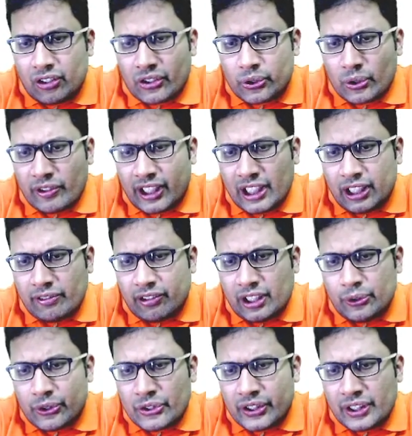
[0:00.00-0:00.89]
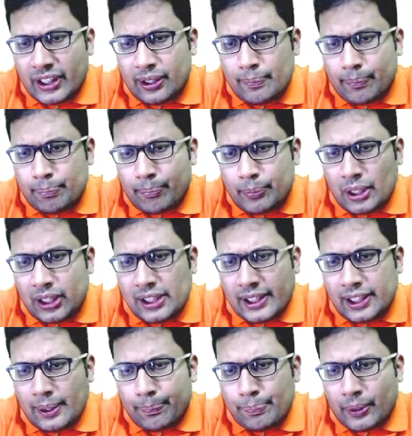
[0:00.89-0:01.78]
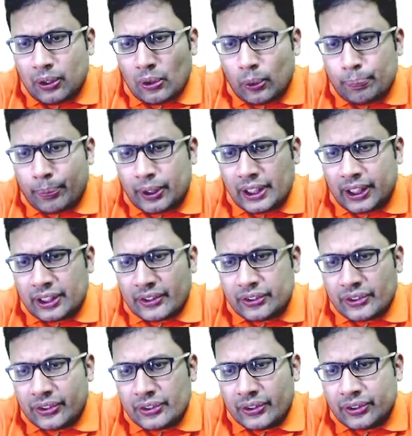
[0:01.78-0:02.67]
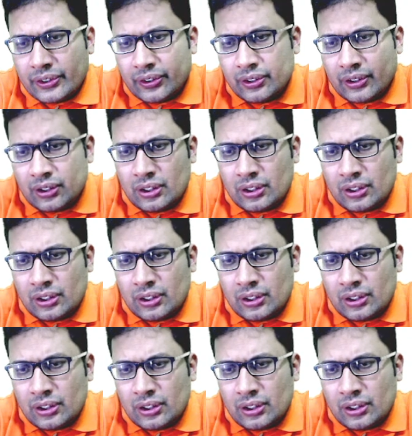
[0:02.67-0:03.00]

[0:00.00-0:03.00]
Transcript: so whenever you see multiple openings,